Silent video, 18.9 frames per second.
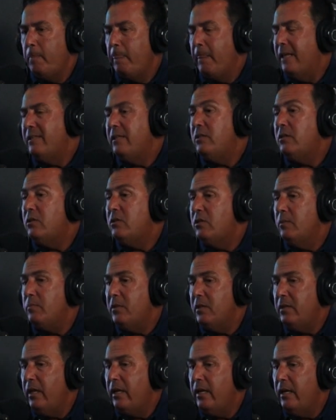and this is
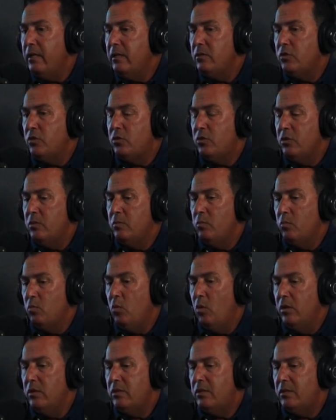something that I understood
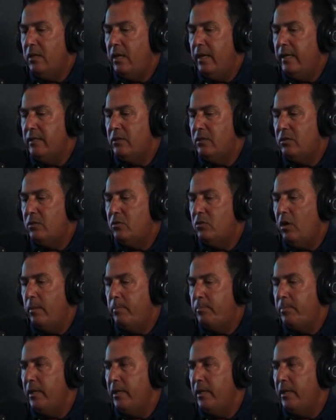once I stopped